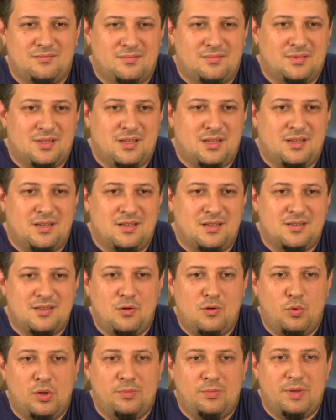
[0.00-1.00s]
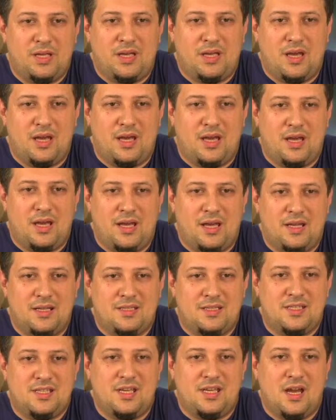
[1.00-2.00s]
There will be a
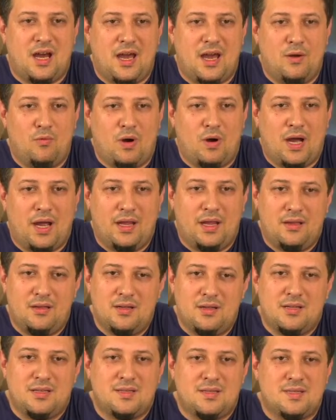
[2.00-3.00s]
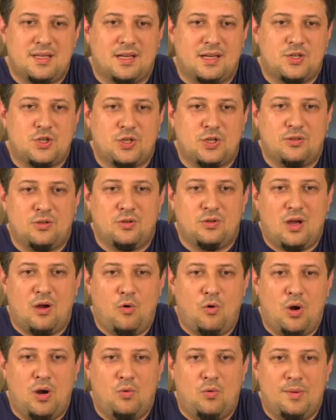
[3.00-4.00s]
DIY section on
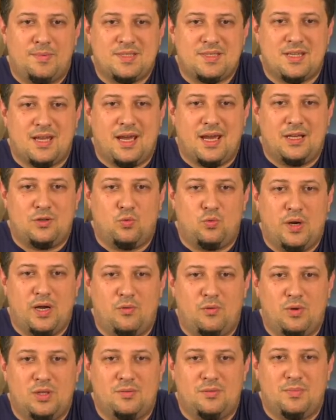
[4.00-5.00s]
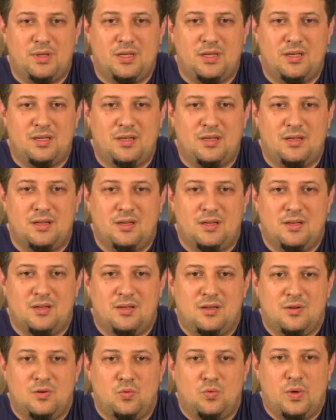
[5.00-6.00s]
our website where we'll be
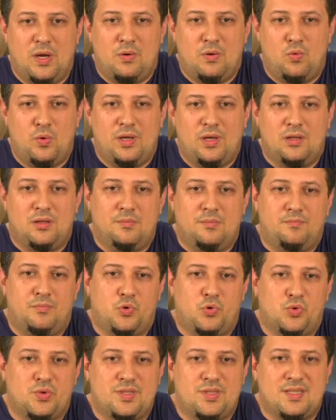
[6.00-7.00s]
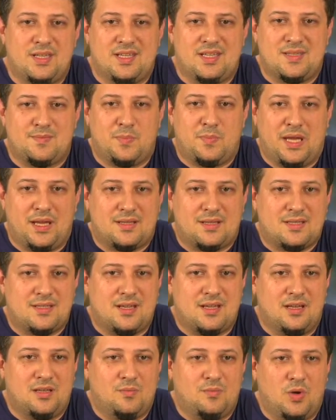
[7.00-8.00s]
We will put the specs
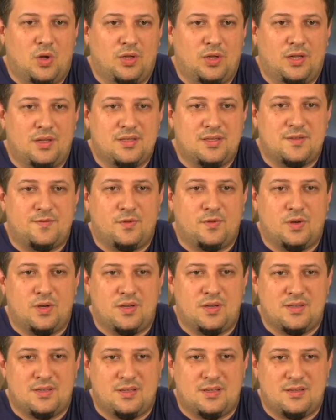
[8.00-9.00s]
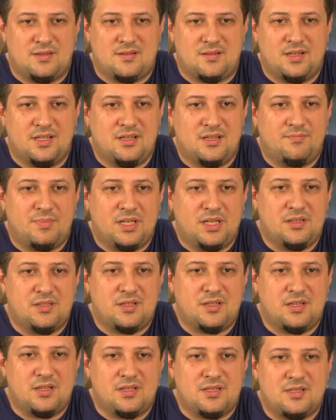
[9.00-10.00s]
and models for the 3D
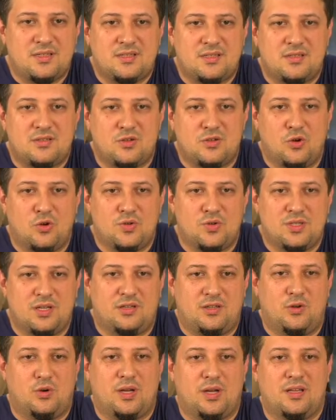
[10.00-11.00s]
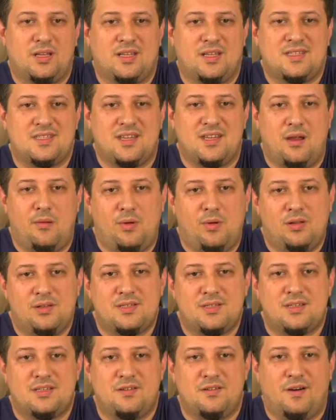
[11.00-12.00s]
printers so that you can assemble
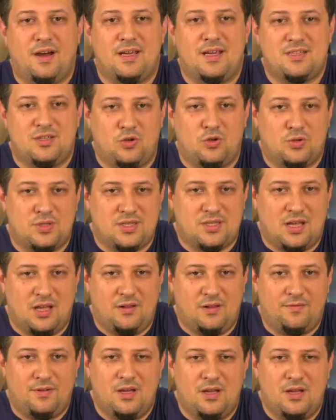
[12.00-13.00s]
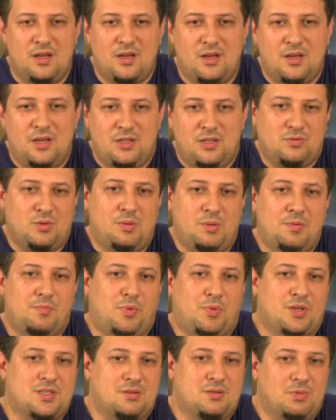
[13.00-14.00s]
the device yourself. It will be
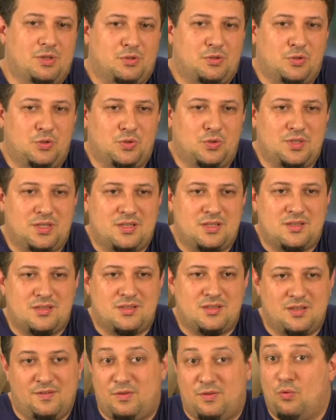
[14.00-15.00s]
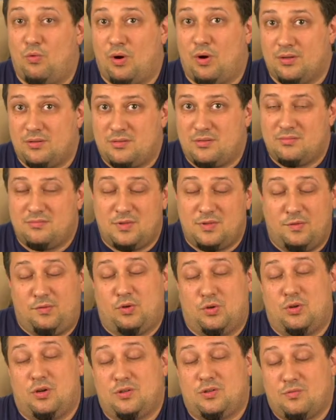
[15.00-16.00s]
possible to do this if you want. If you
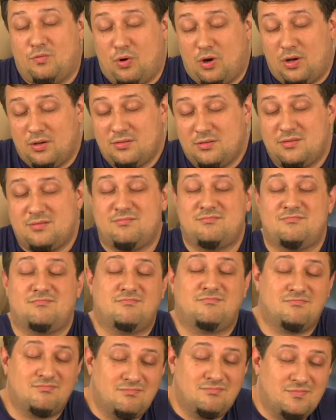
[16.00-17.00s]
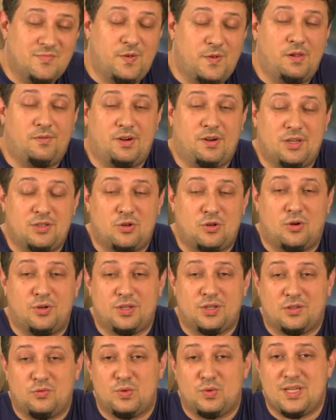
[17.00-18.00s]
don't want, feel free to
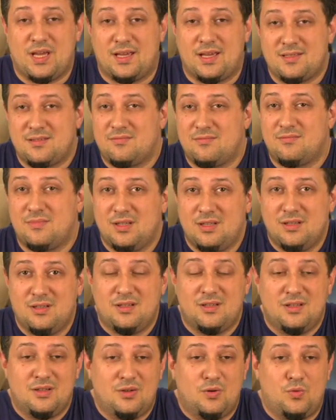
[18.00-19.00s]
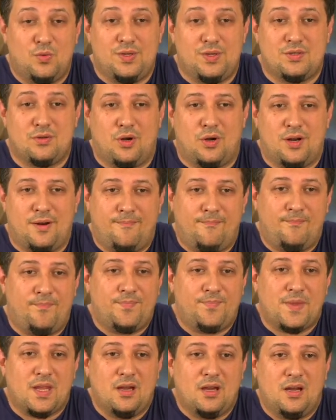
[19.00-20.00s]
contact with us with order.
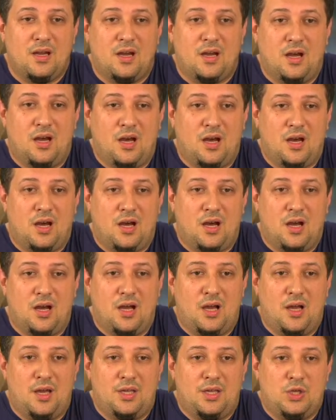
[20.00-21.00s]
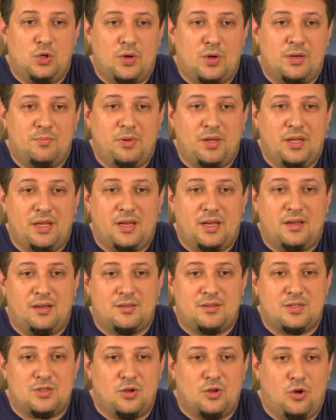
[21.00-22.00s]
You can plug
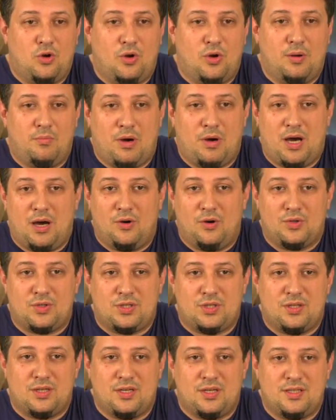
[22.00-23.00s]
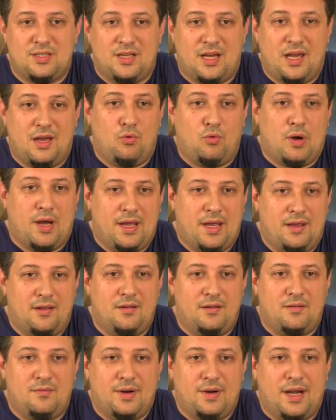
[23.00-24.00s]
so about
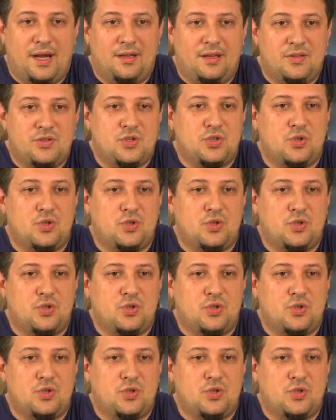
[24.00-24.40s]
DIY variant.